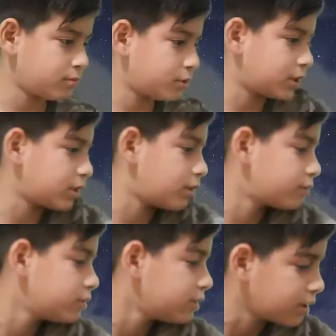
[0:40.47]
Put that off
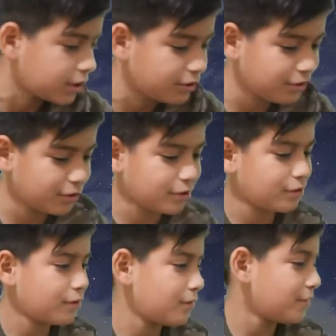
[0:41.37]
to the side.
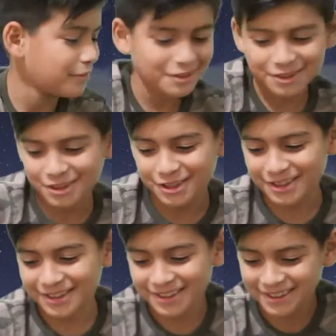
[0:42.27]

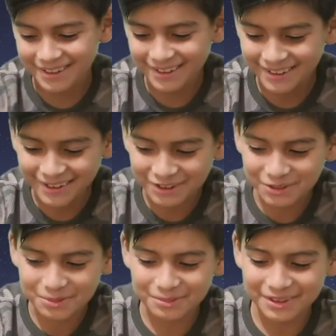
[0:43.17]
Okay, this
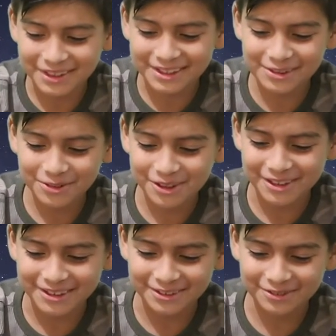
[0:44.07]
one, let's see what it
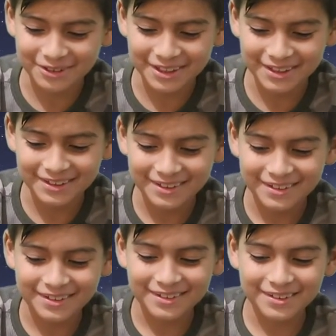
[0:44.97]
is. 3,
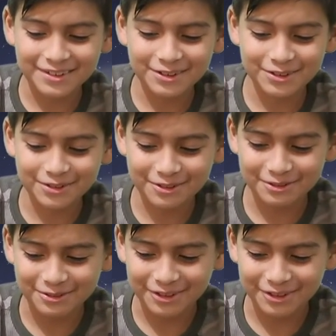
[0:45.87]
2, 1.